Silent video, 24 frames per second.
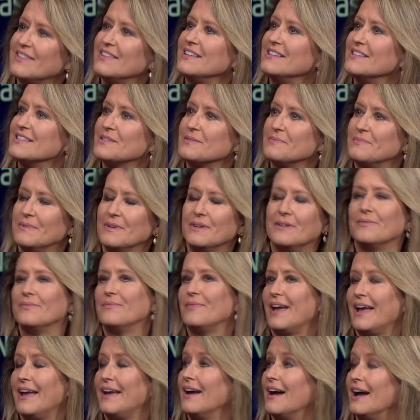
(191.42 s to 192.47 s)
these
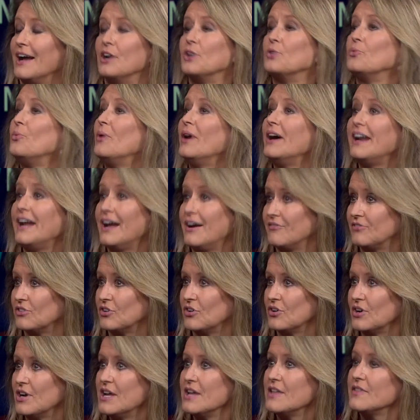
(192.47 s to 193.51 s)
AI or
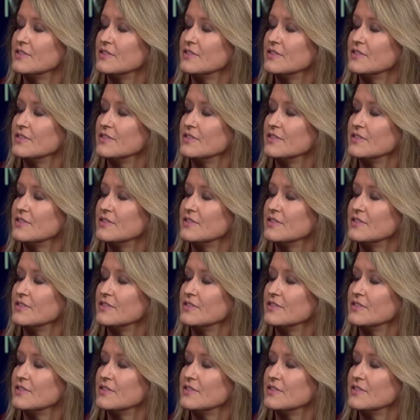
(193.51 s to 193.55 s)
whatever,